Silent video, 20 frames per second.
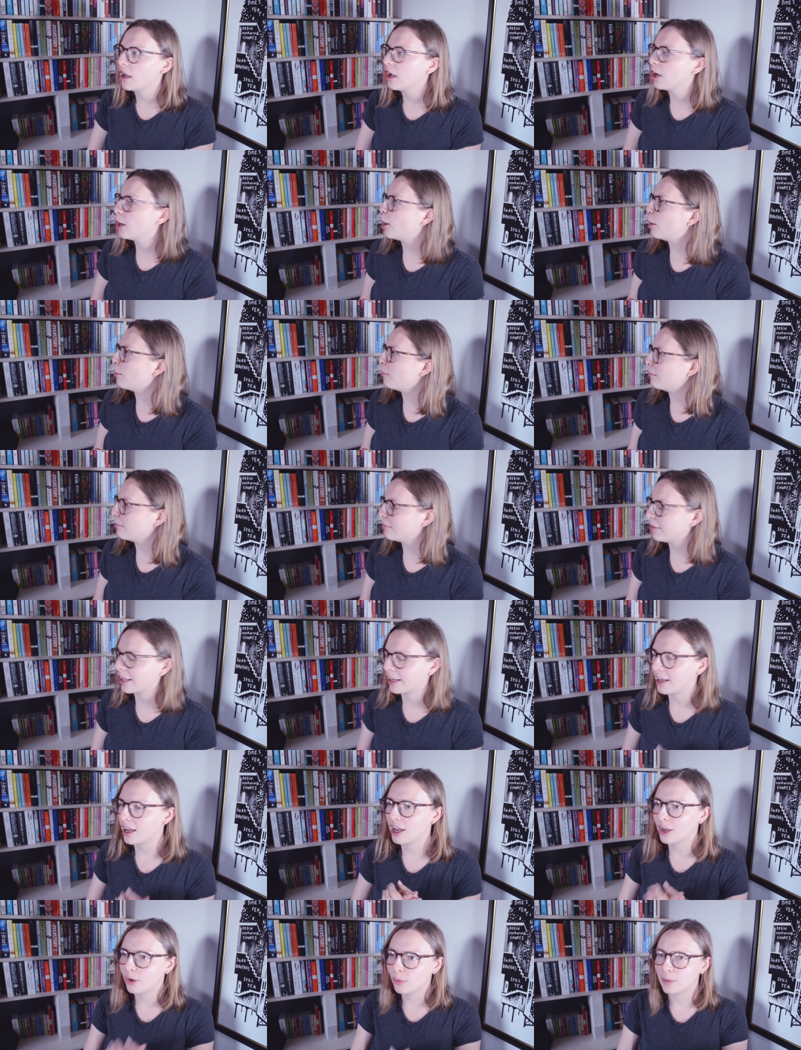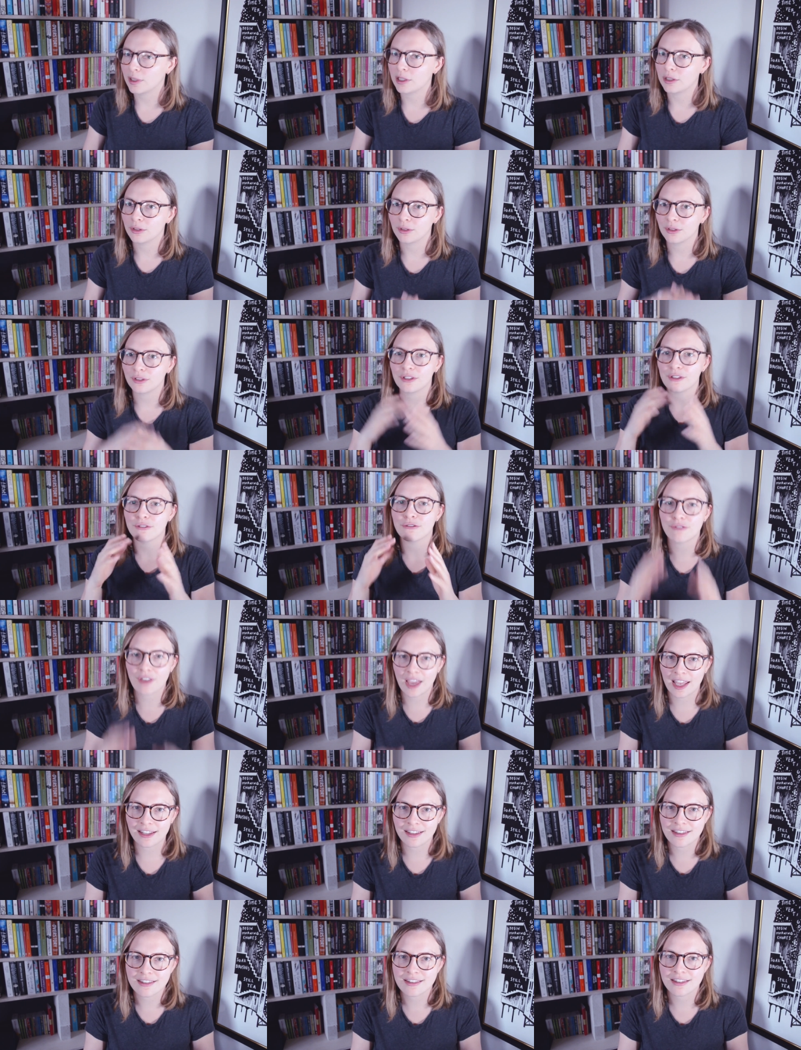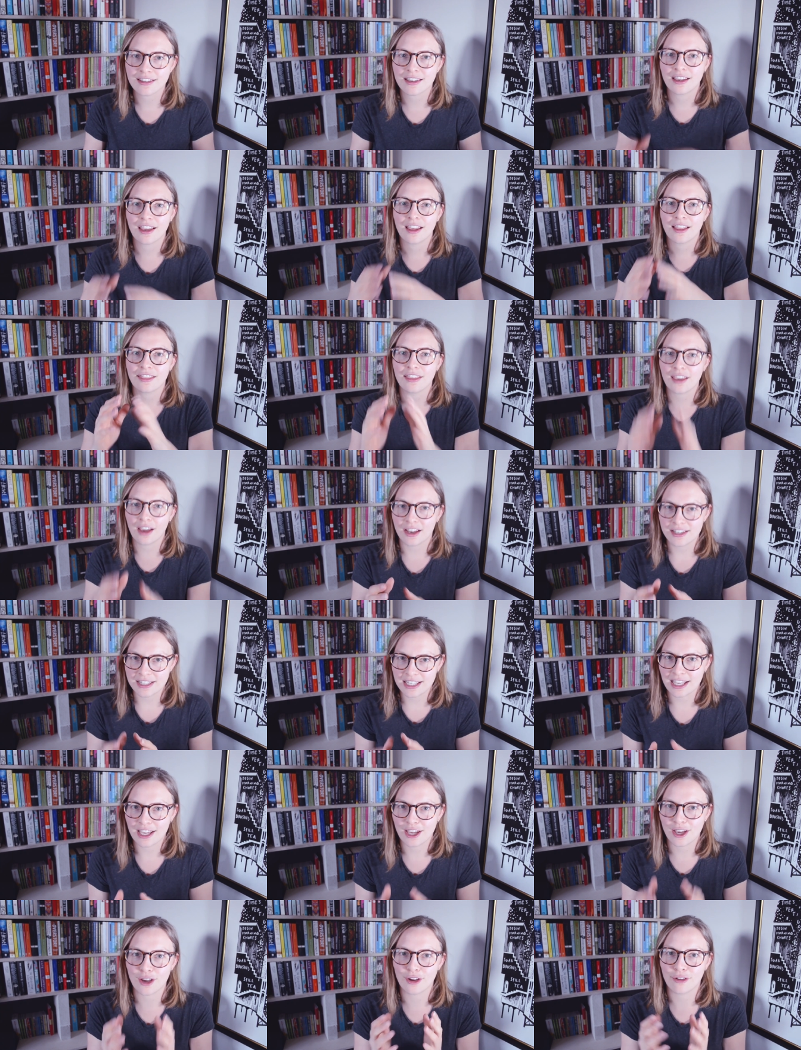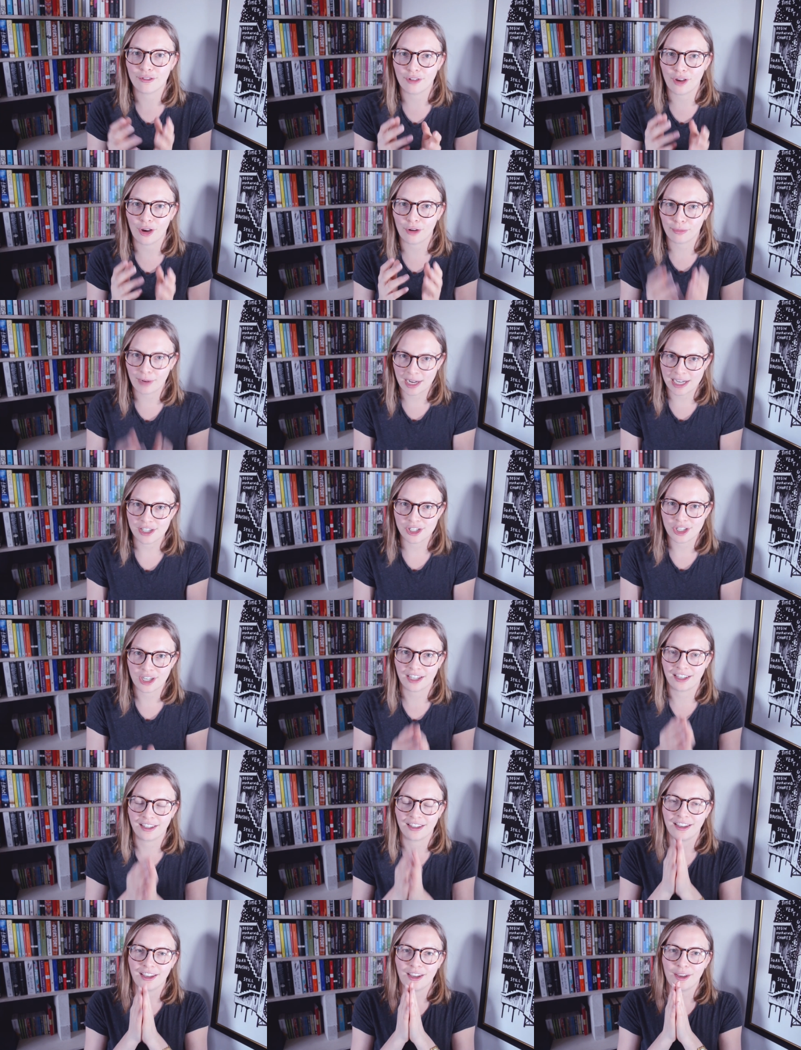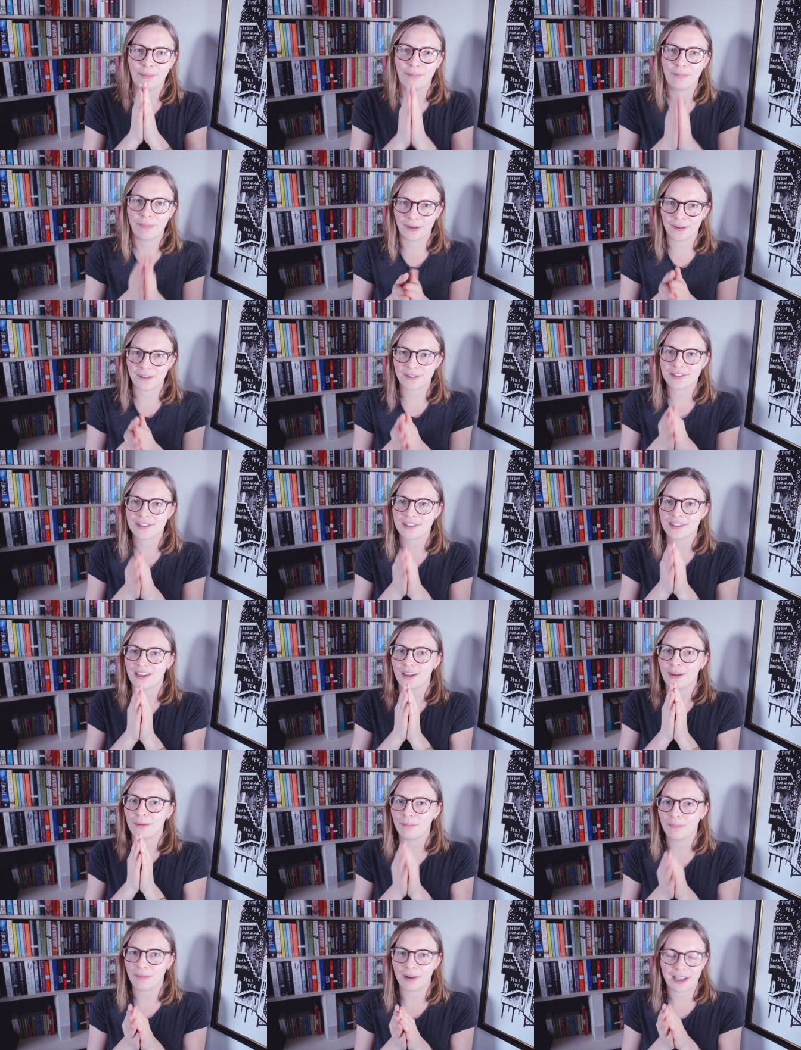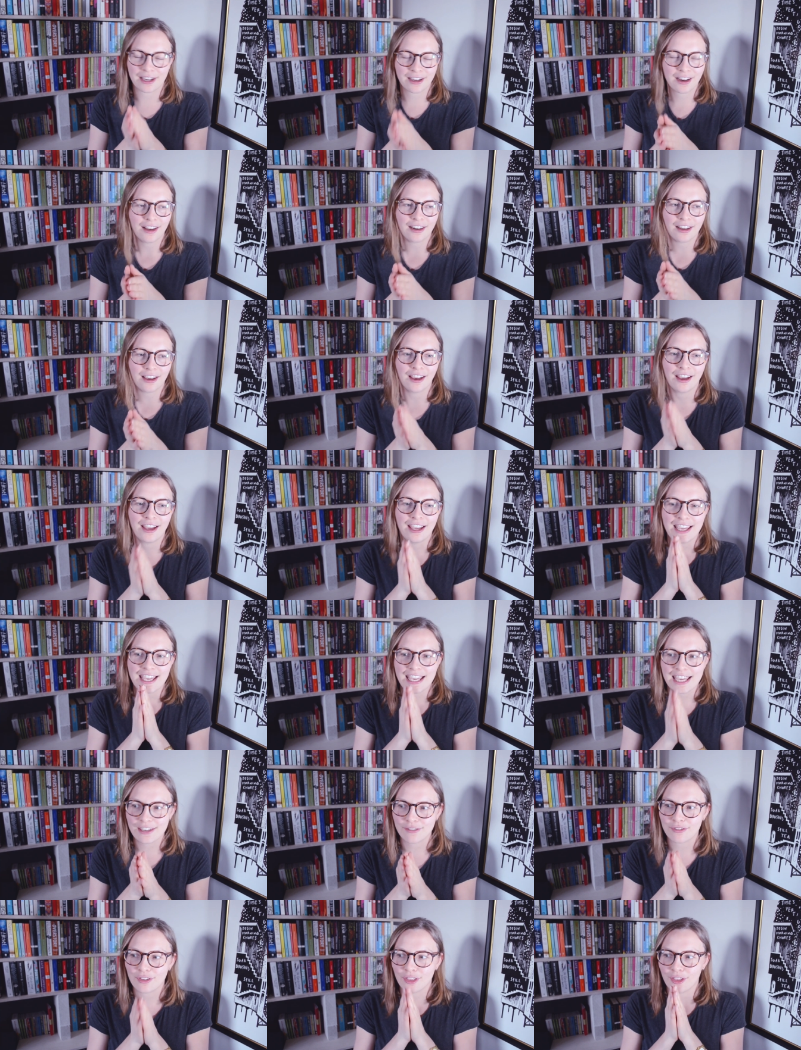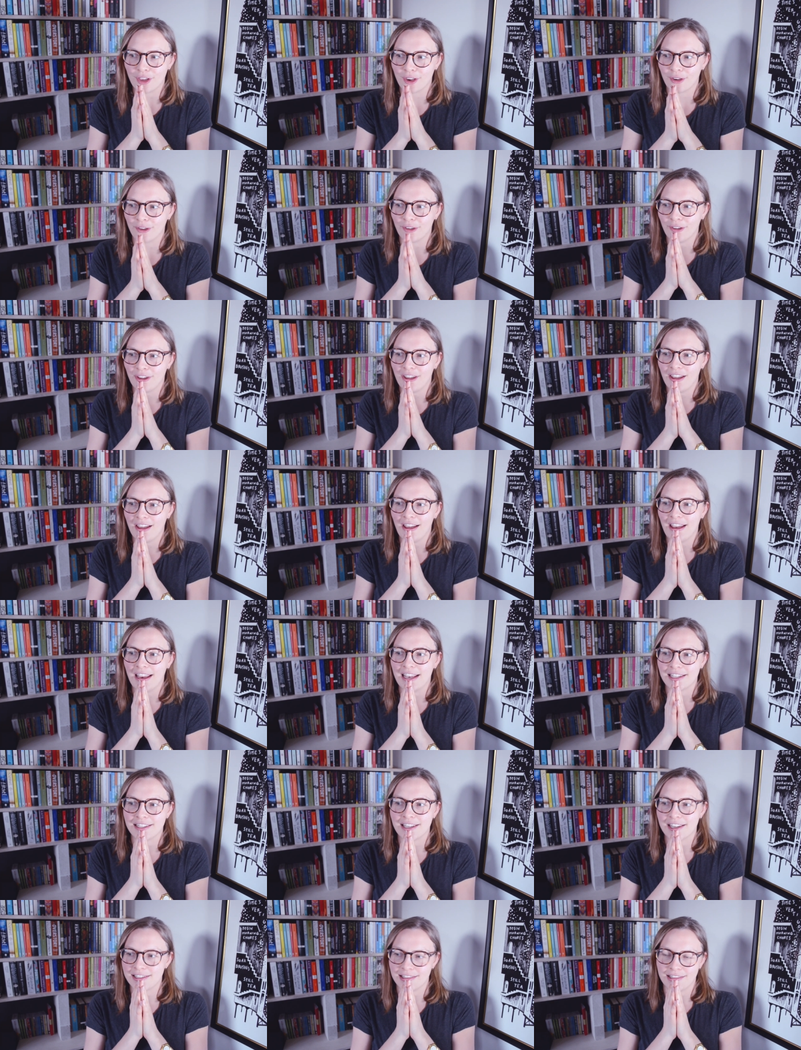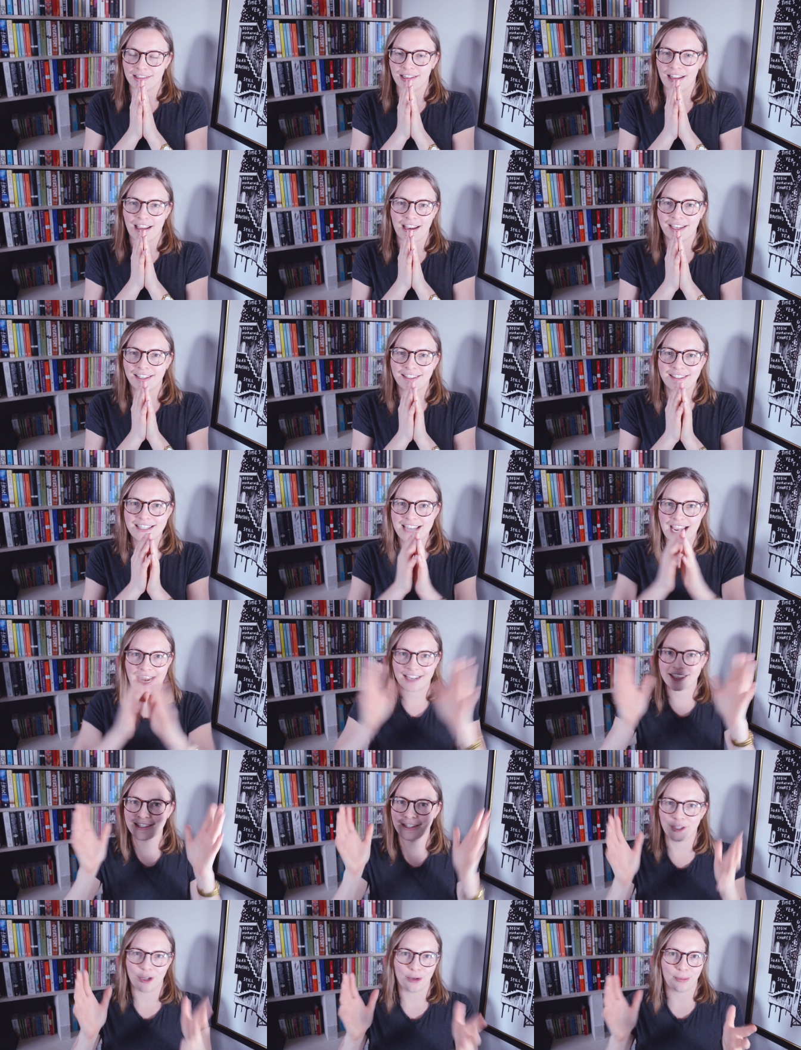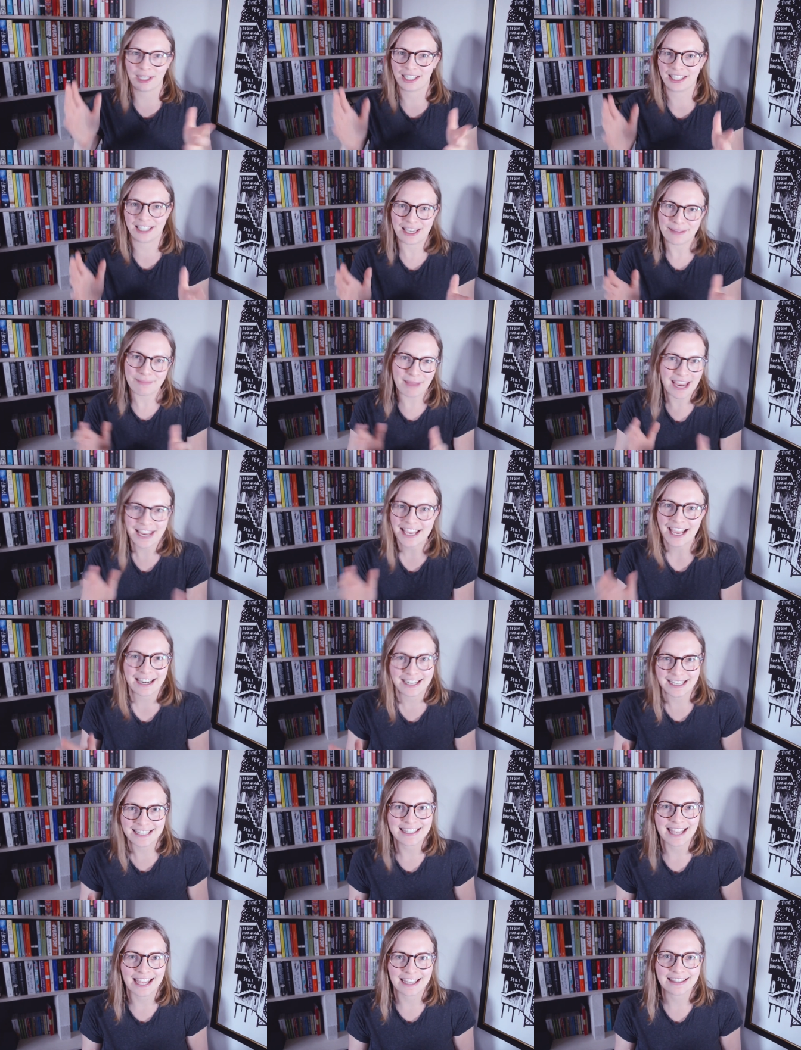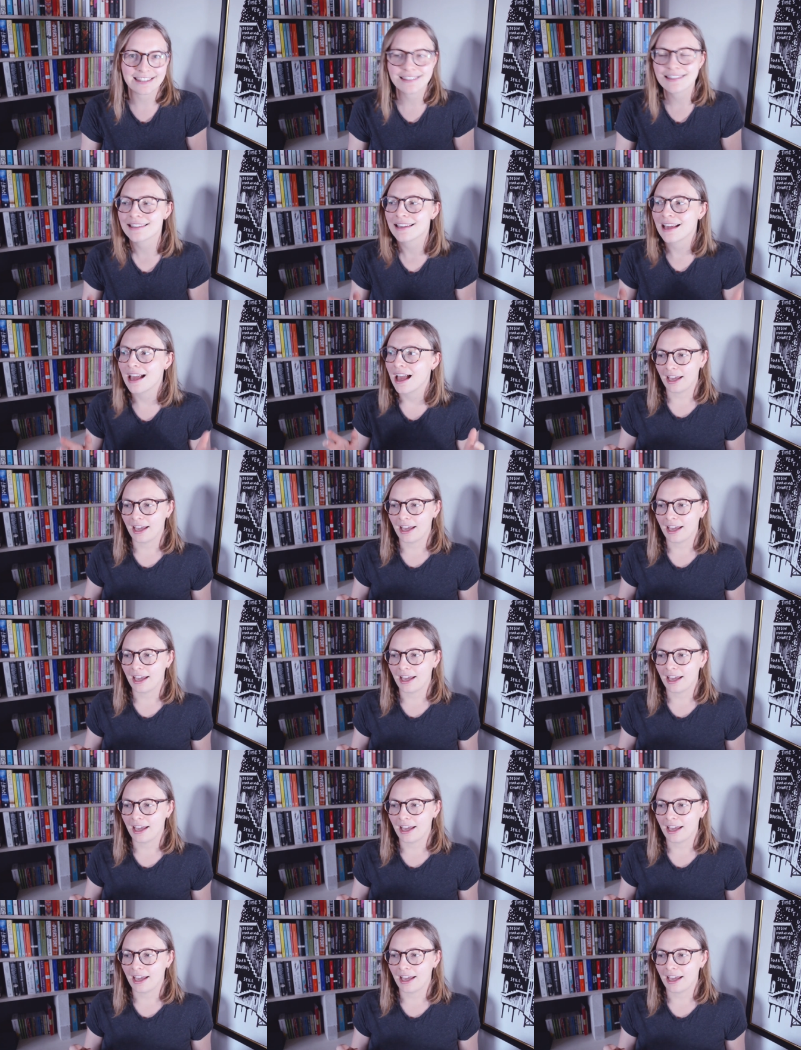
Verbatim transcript: Um, like I will defend the idea of arranging books by color, even though it doesn't like taxonomically make any sense.